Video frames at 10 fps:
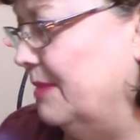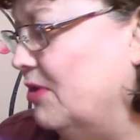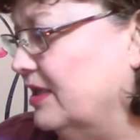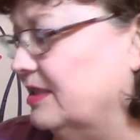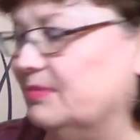I
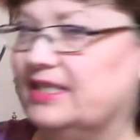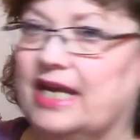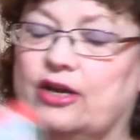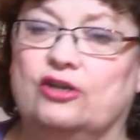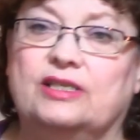bought some
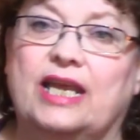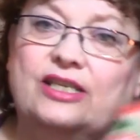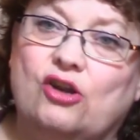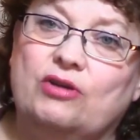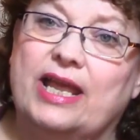stickers,
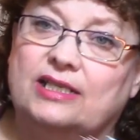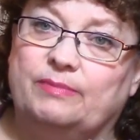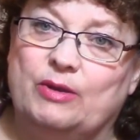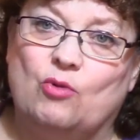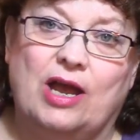and don't ask
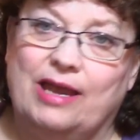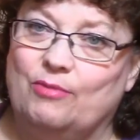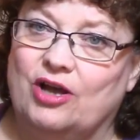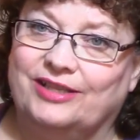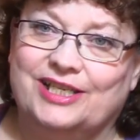me why I
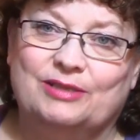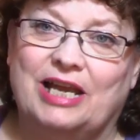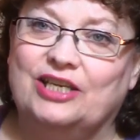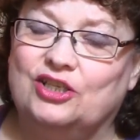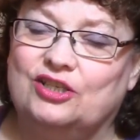bought these.
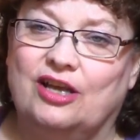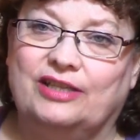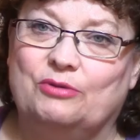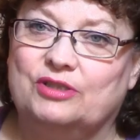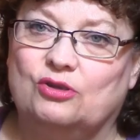I just thought
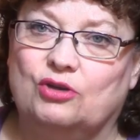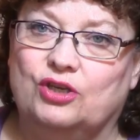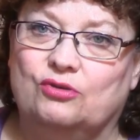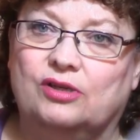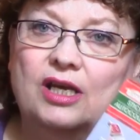they were so
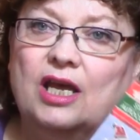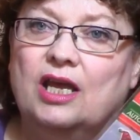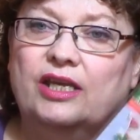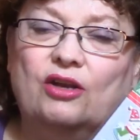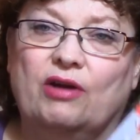cute.
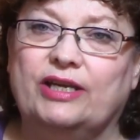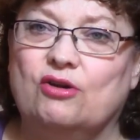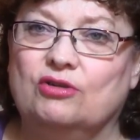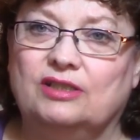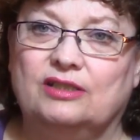You know, I
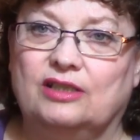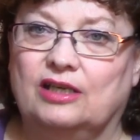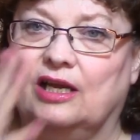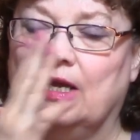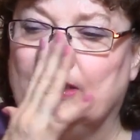don't
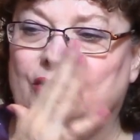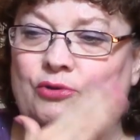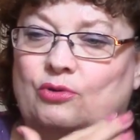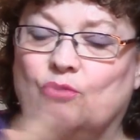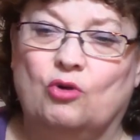uh, do
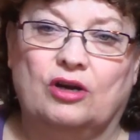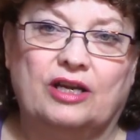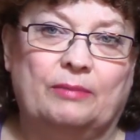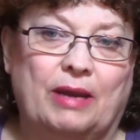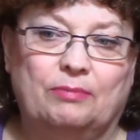work
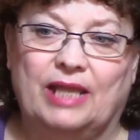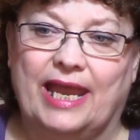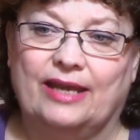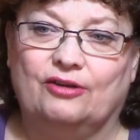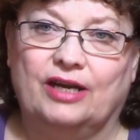in my
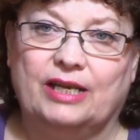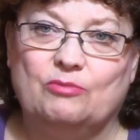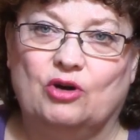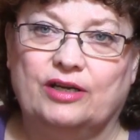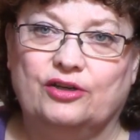planner
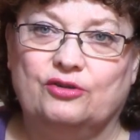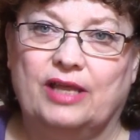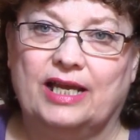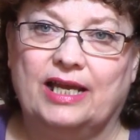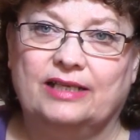anymore to do
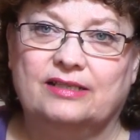that kind of